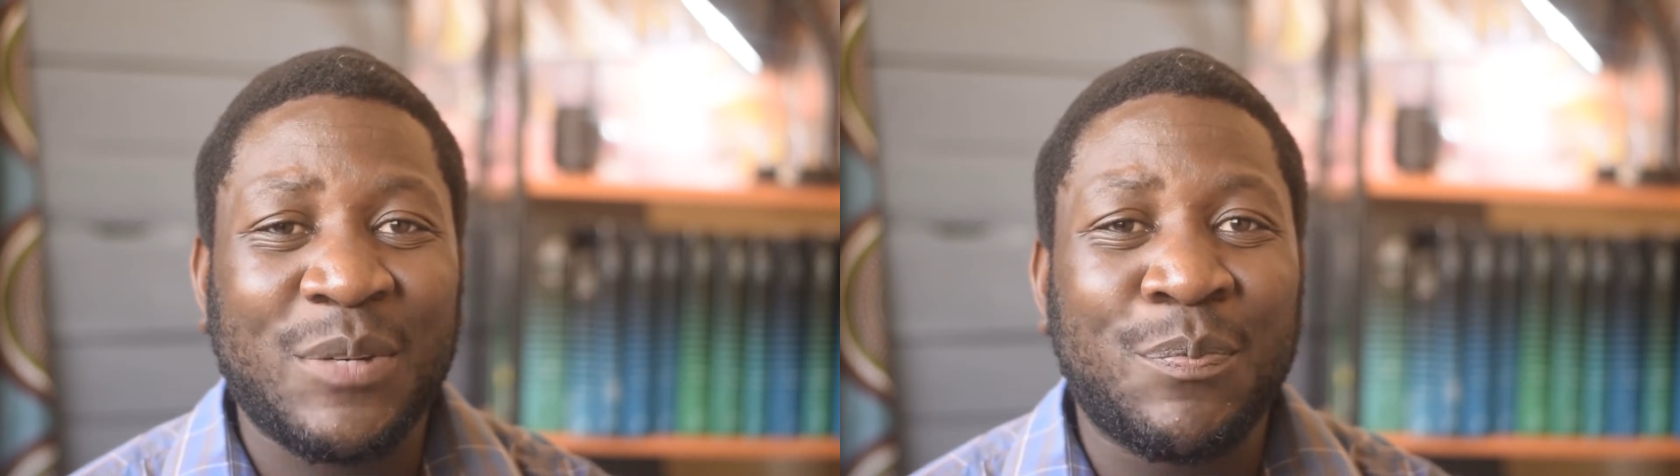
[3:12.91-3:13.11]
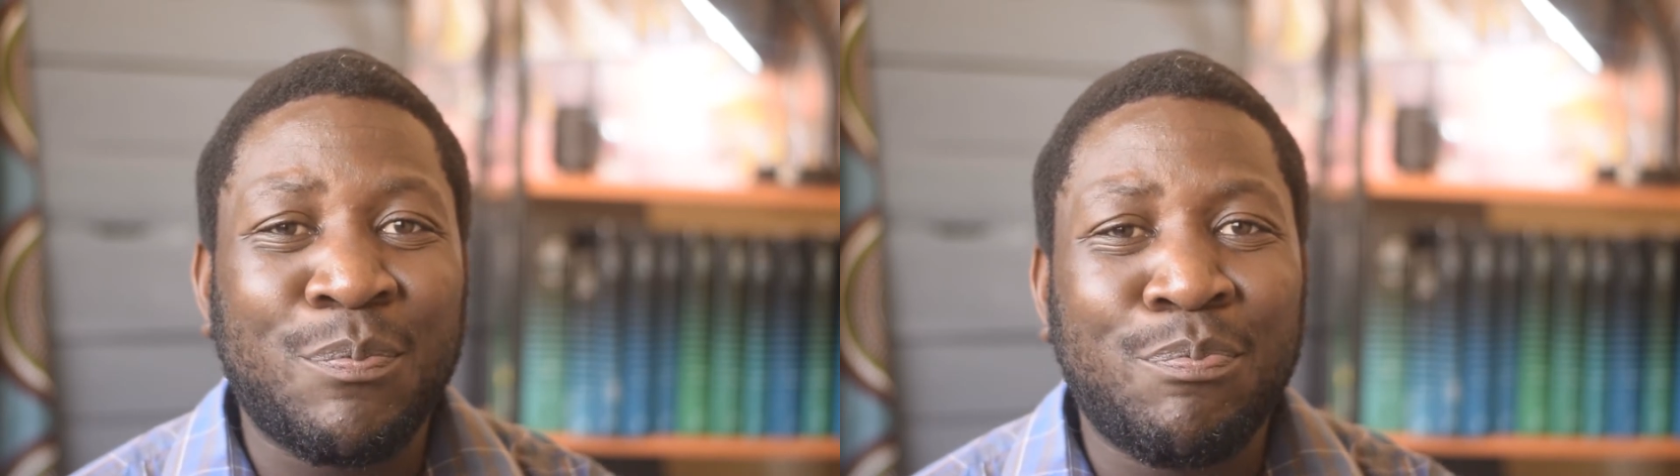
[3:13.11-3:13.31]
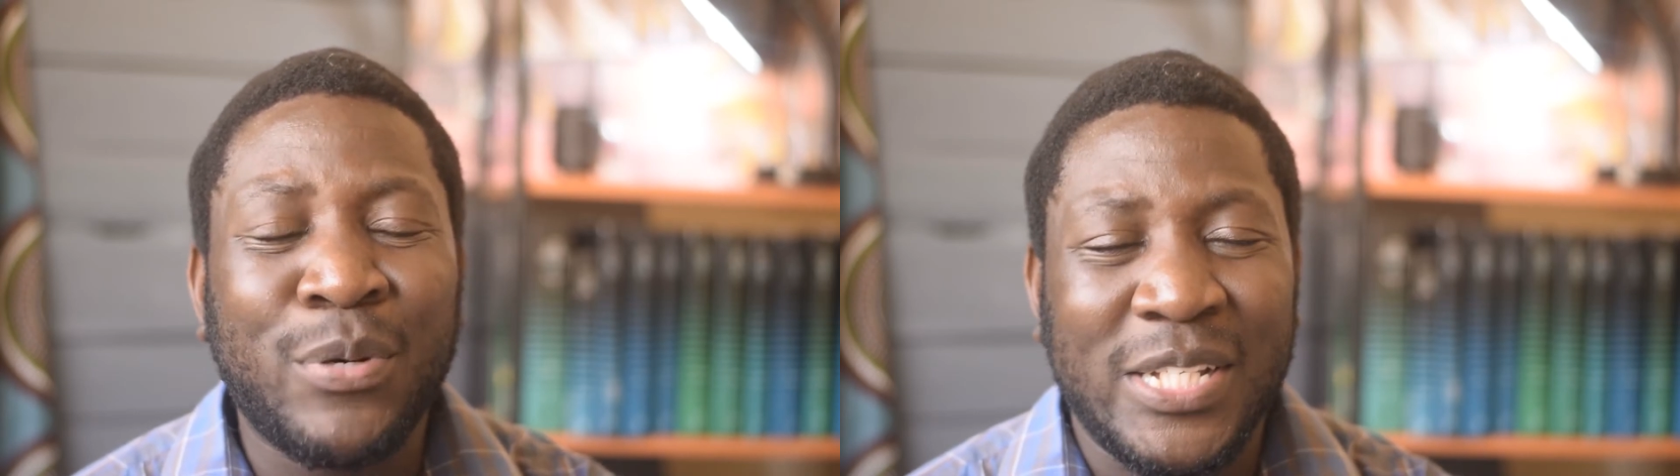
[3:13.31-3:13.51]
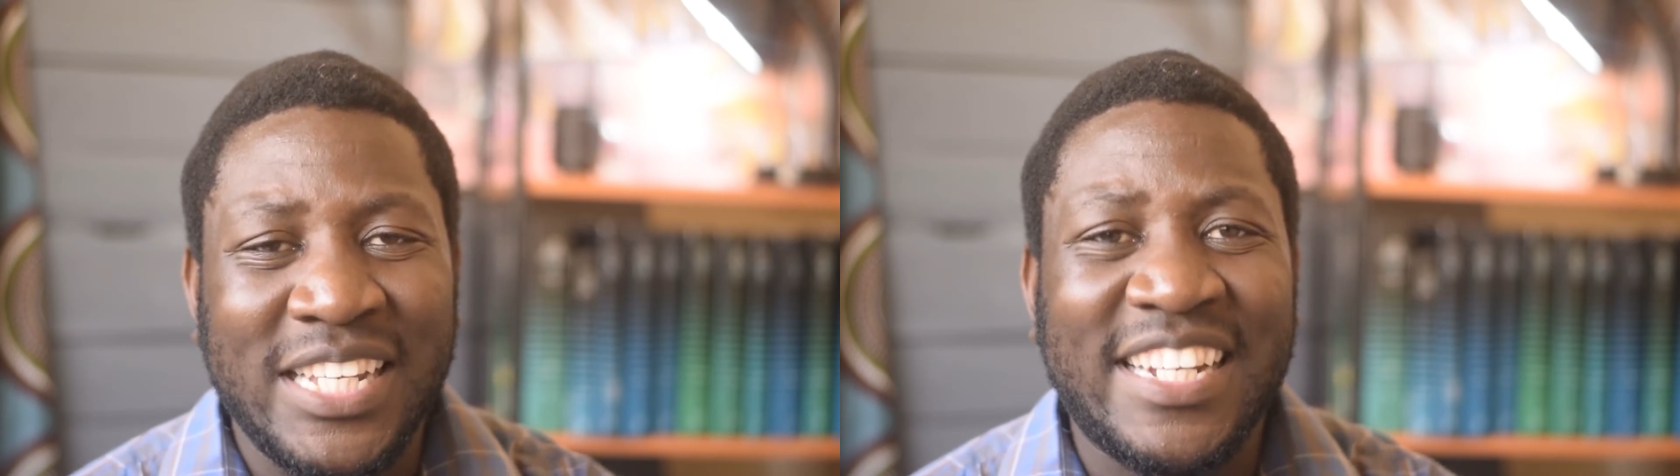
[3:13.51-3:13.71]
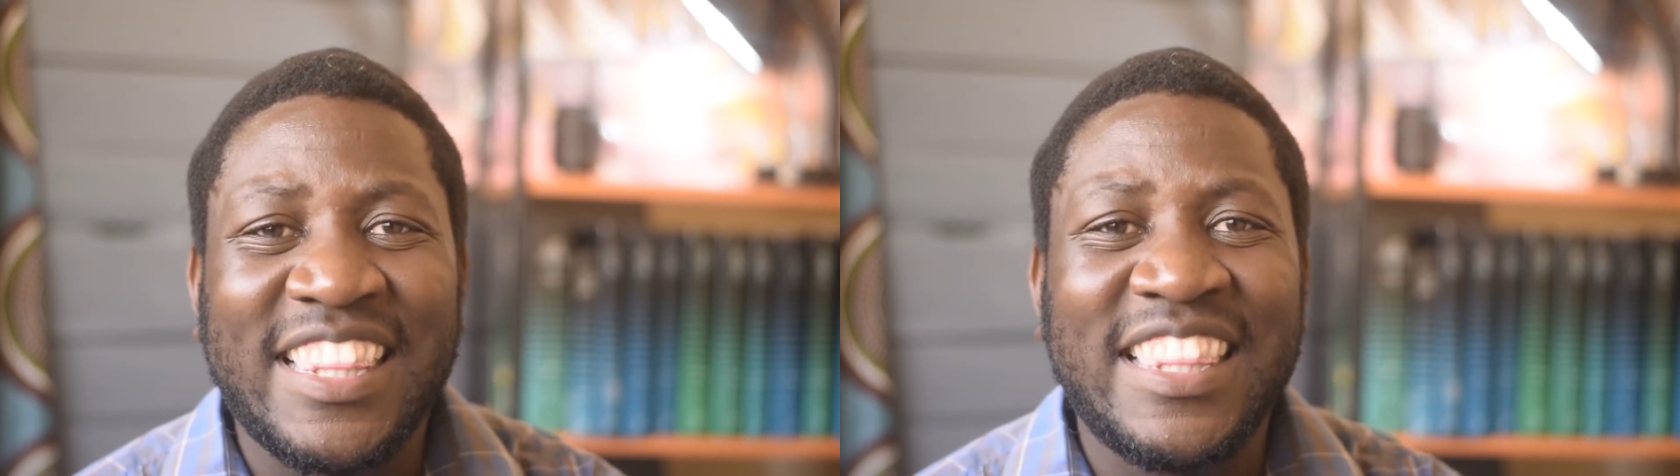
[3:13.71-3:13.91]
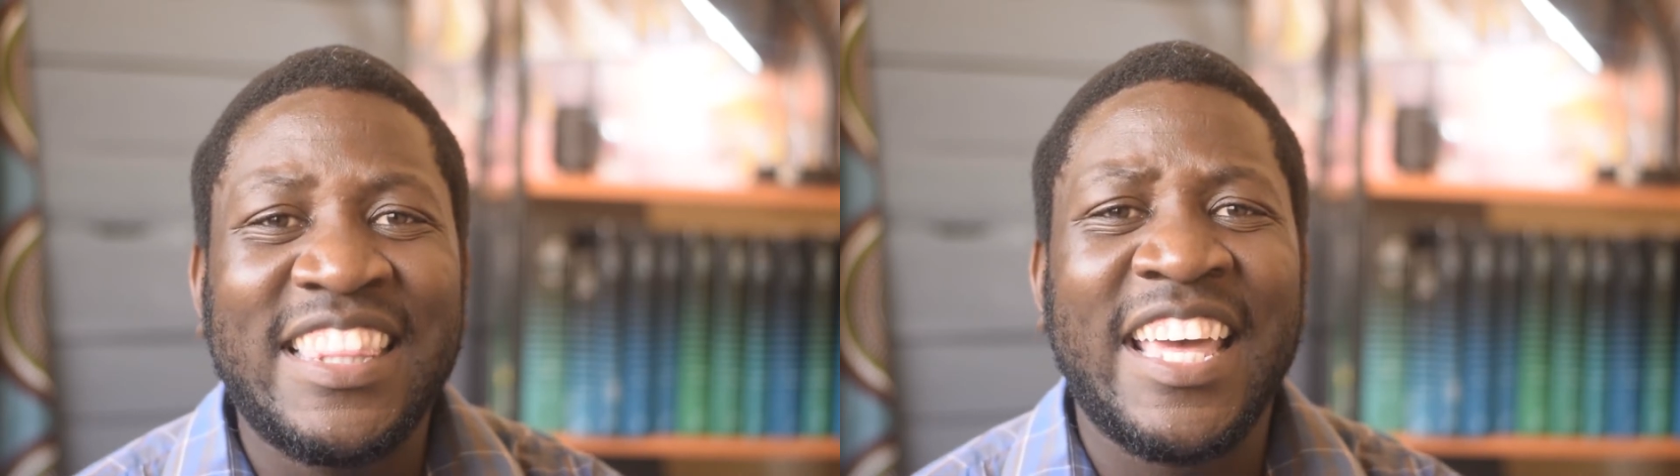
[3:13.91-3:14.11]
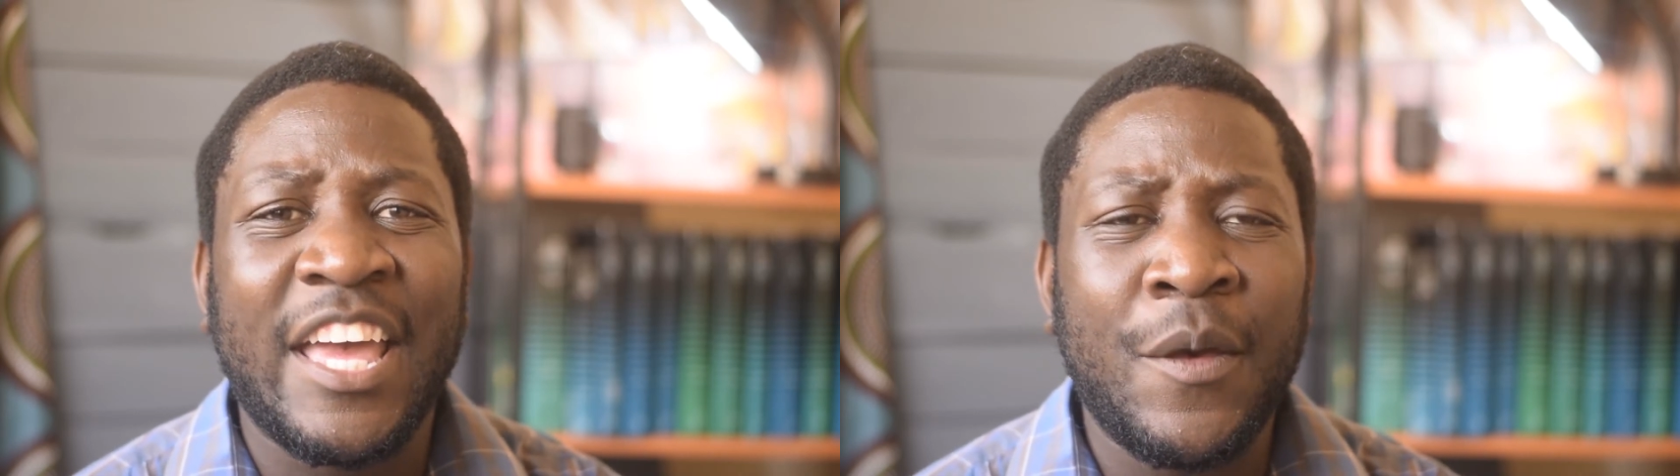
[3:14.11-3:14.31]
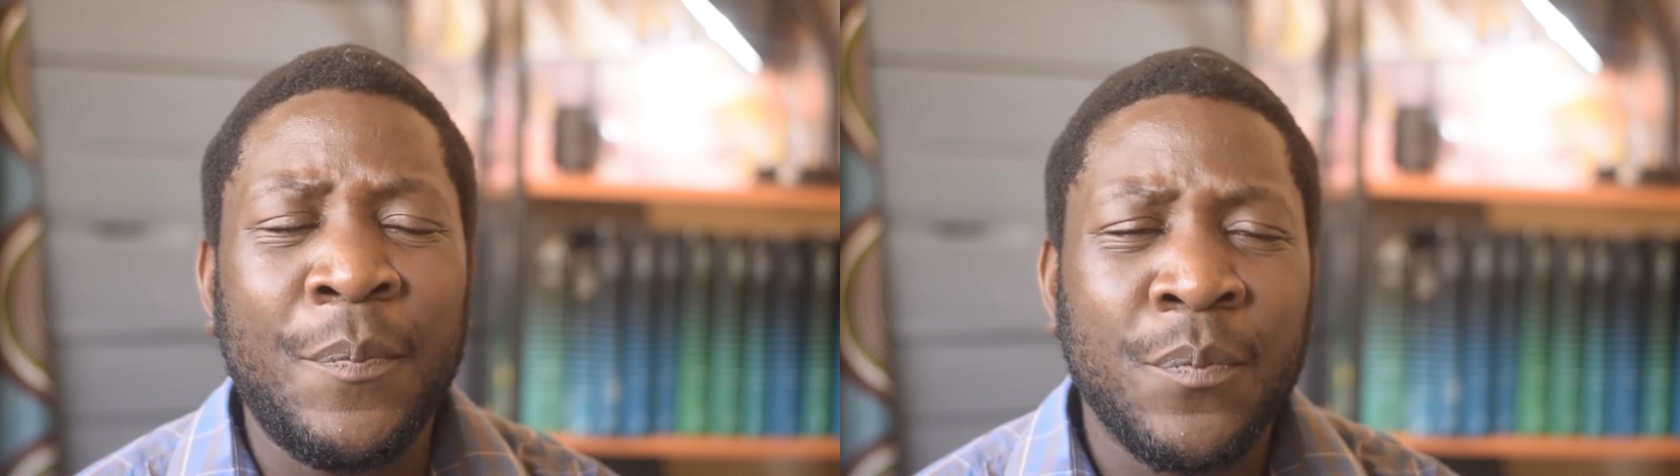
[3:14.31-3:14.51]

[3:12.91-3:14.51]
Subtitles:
puts it there